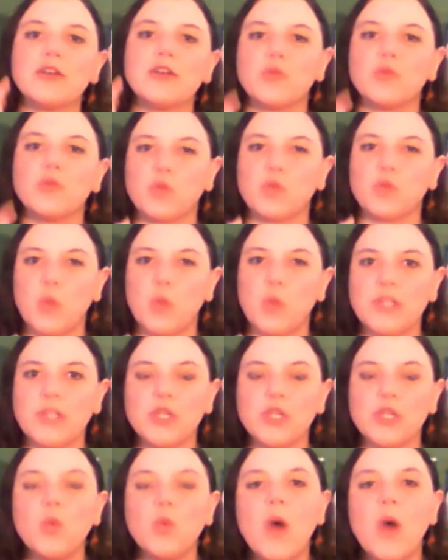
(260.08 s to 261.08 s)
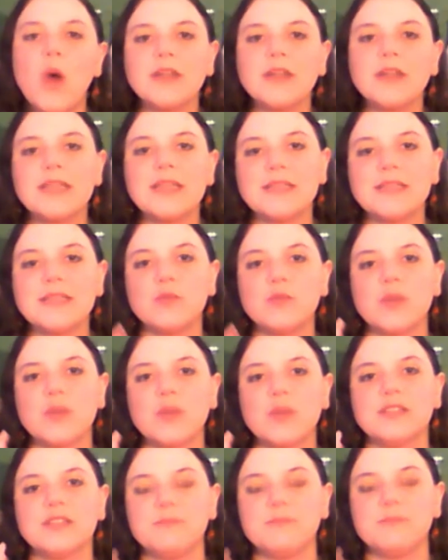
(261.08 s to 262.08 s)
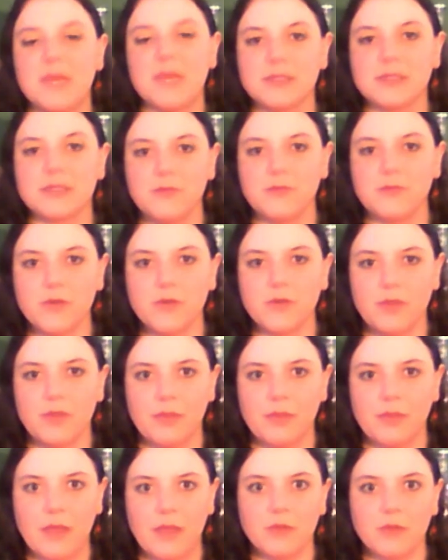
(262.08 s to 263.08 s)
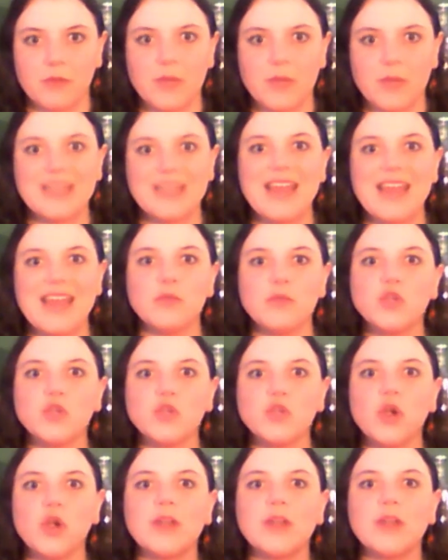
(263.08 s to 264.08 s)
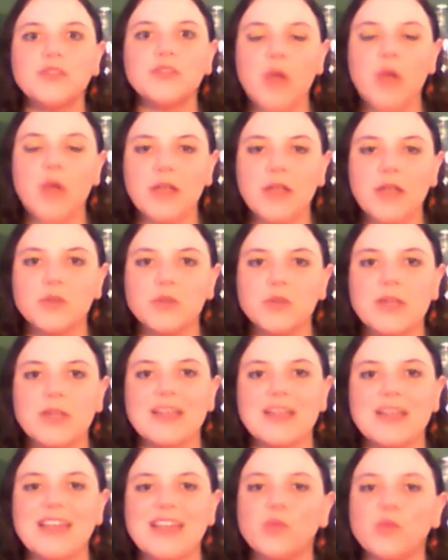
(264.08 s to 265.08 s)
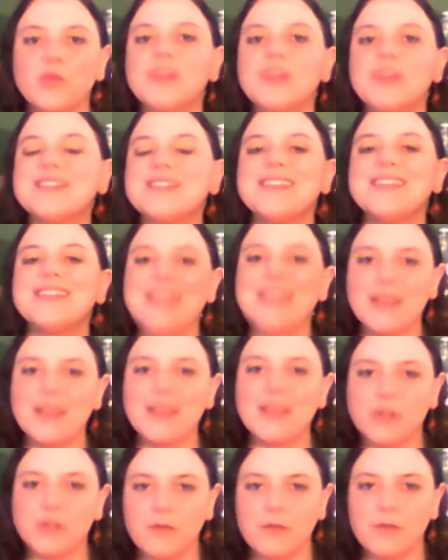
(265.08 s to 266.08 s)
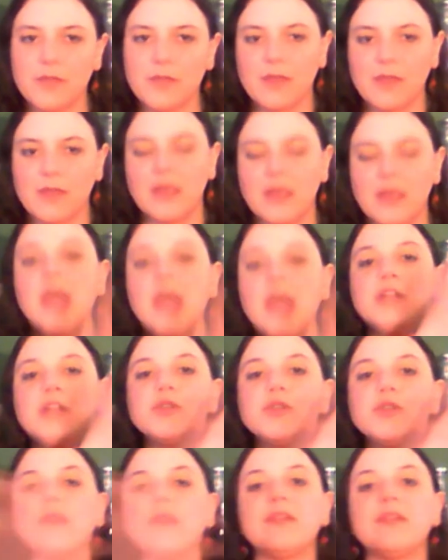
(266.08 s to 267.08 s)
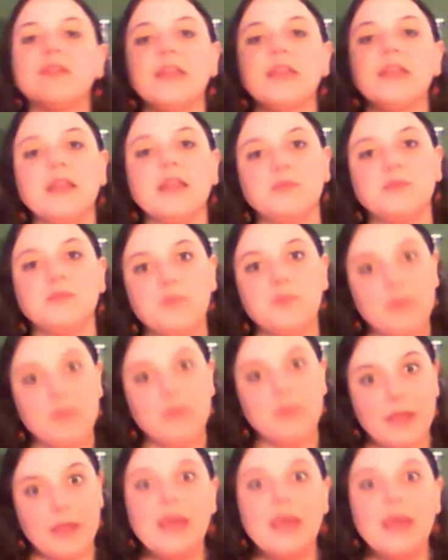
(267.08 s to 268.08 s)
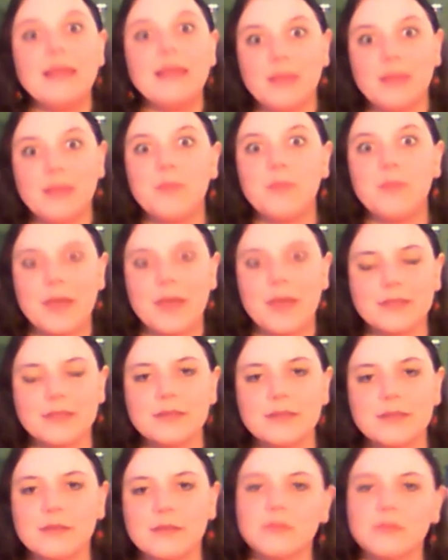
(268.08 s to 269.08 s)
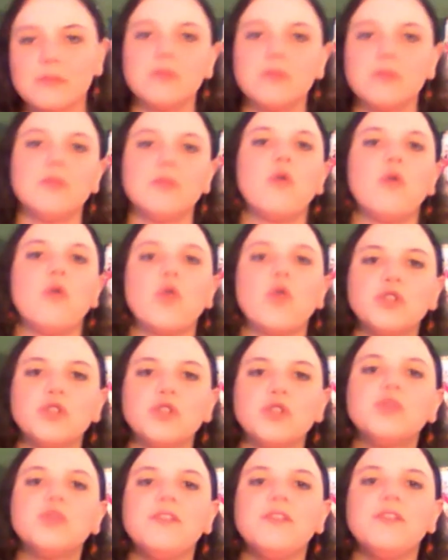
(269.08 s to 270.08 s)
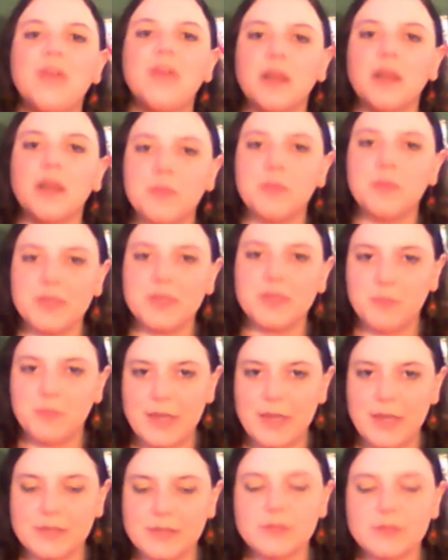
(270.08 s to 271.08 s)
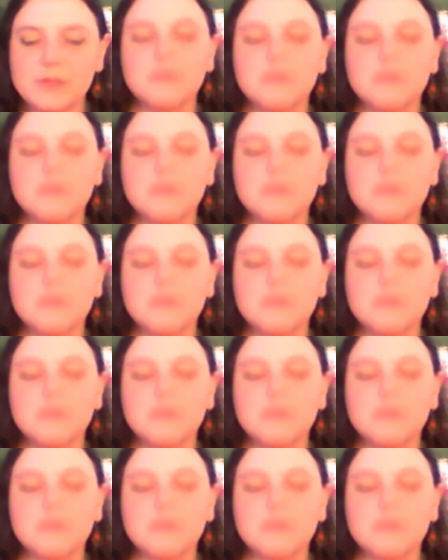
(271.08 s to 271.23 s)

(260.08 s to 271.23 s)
what you want is what's best for the thing, right? And you're trying to analyze what's the nature of the thing to give it the best or to develop it best.